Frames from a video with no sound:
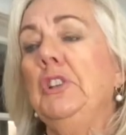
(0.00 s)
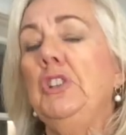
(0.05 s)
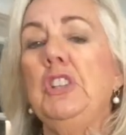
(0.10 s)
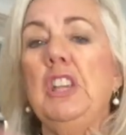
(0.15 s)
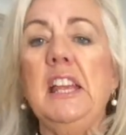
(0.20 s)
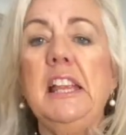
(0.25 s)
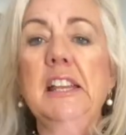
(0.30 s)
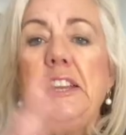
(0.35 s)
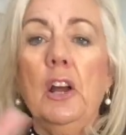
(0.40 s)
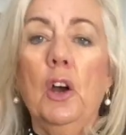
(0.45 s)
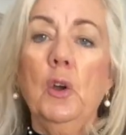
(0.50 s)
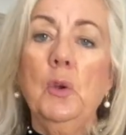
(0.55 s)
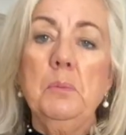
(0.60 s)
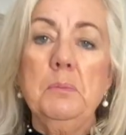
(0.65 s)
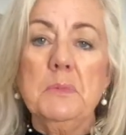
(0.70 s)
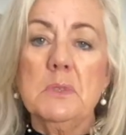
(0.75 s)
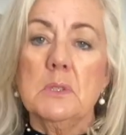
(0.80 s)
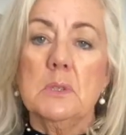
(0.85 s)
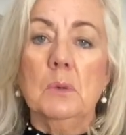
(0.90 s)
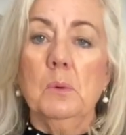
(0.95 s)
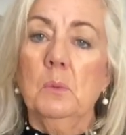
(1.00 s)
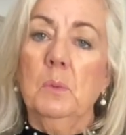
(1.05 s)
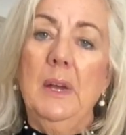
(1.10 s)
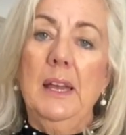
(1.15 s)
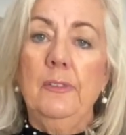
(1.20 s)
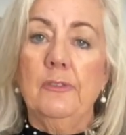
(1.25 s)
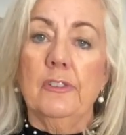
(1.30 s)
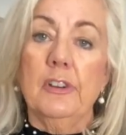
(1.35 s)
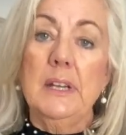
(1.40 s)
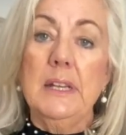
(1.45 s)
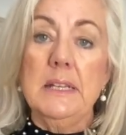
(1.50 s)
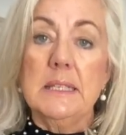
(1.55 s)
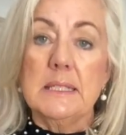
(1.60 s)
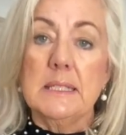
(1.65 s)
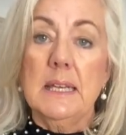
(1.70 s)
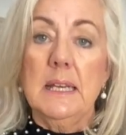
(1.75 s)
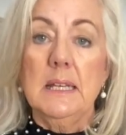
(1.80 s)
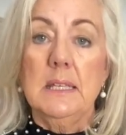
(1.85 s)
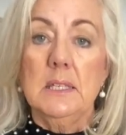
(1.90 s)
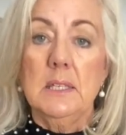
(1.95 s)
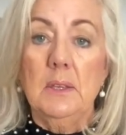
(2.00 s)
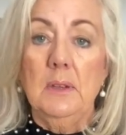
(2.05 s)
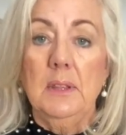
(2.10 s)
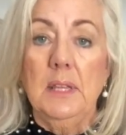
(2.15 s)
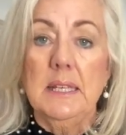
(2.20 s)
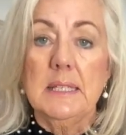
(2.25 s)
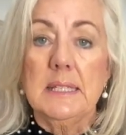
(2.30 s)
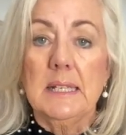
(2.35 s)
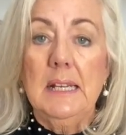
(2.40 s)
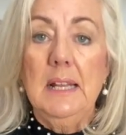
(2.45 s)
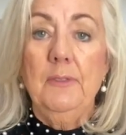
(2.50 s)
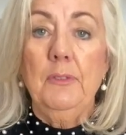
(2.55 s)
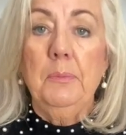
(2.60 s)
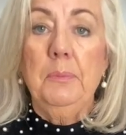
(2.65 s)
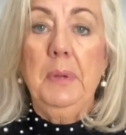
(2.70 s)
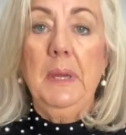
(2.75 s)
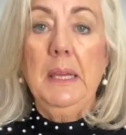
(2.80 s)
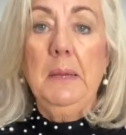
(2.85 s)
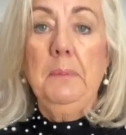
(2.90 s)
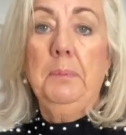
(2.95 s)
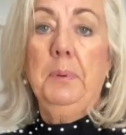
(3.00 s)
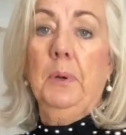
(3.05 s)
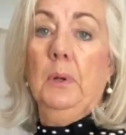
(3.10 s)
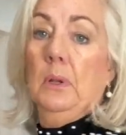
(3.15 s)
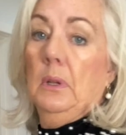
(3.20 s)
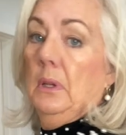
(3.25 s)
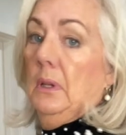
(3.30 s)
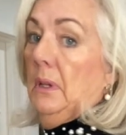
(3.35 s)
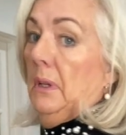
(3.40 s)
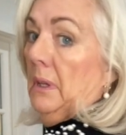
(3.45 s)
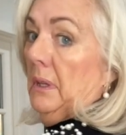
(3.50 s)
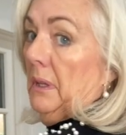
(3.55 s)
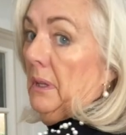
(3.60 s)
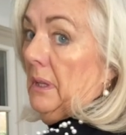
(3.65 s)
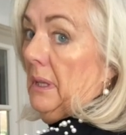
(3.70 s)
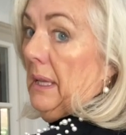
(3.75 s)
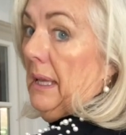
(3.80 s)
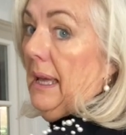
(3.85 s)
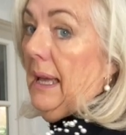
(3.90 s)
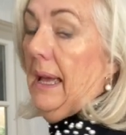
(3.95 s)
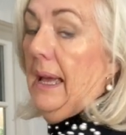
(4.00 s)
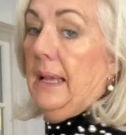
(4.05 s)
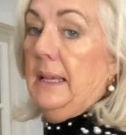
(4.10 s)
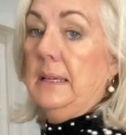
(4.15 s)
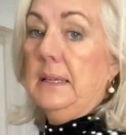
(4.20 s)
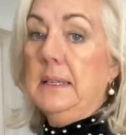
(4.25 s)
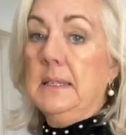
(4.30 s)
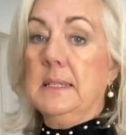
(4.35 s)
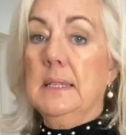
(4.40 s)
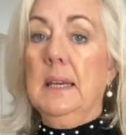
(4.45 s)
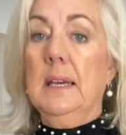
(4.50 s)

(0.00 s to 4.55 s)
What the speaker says: genomes or whatever it is they do, these clever people, and